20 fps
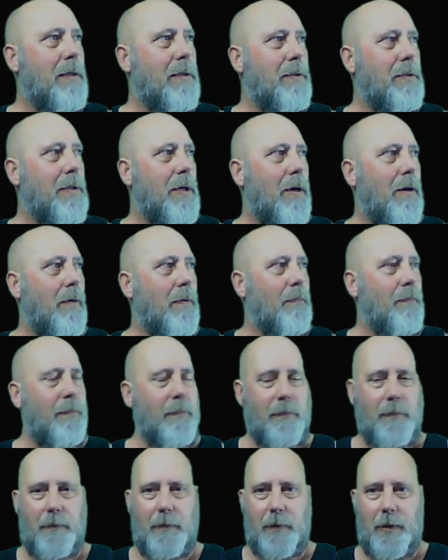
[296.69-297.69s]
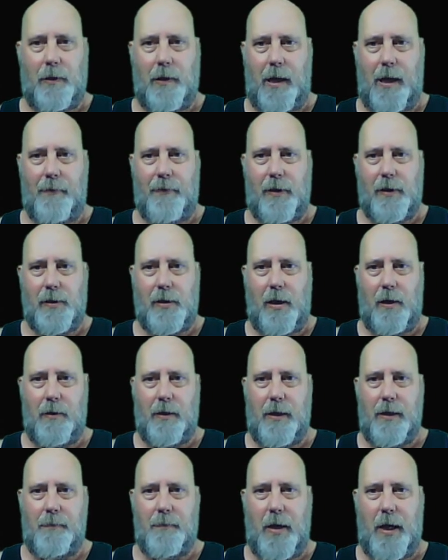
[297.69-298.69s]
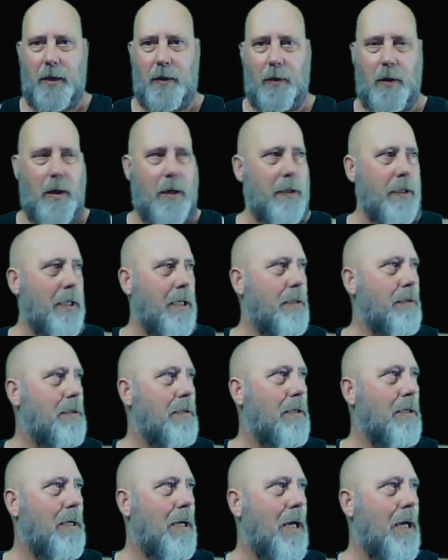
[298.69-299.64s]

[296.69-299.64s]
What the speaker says: So the graphics are already better on this.